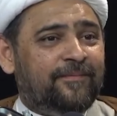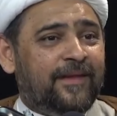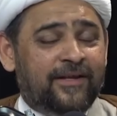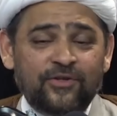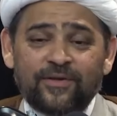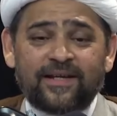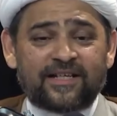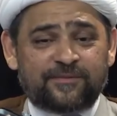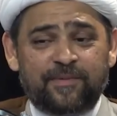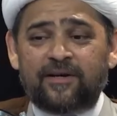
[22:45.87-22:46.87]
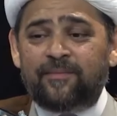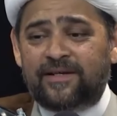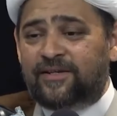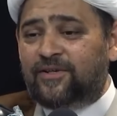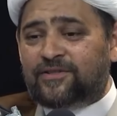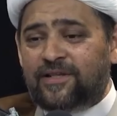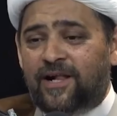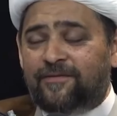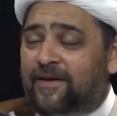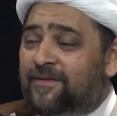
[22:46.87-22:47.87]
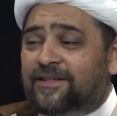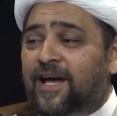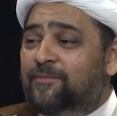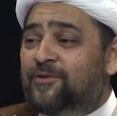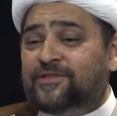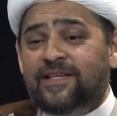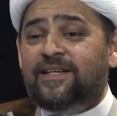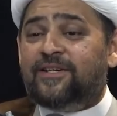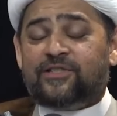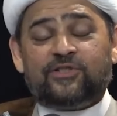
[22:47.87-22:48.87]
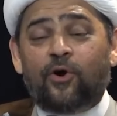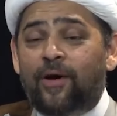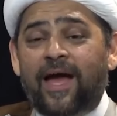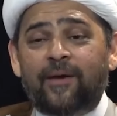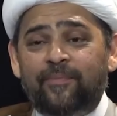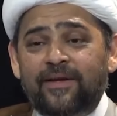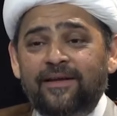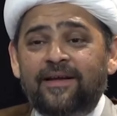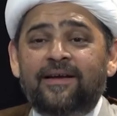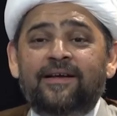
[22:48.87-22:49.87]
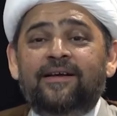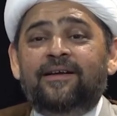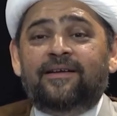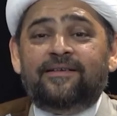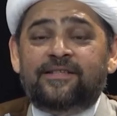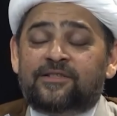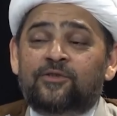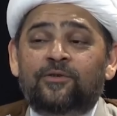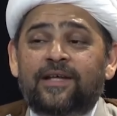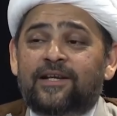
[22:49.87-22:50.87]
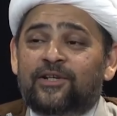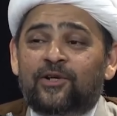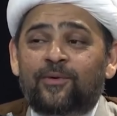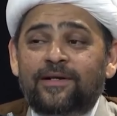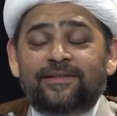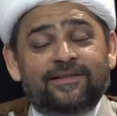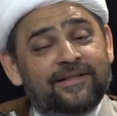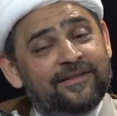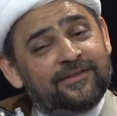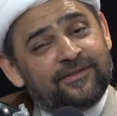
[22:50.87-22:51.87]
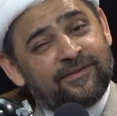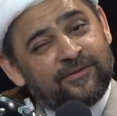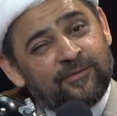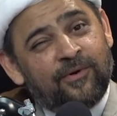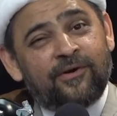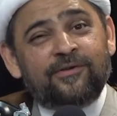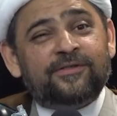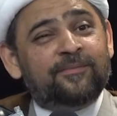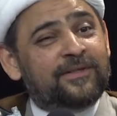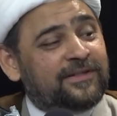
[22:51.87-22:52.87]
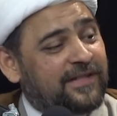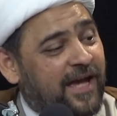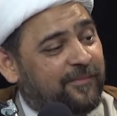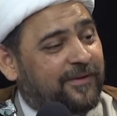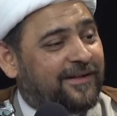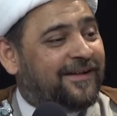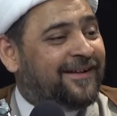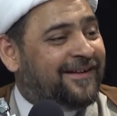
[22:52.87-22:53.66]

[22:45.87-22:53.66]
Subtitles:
And you can experiment it yourself. Every time you see you're so happy, just know that, you know what, tomorrow something's happening.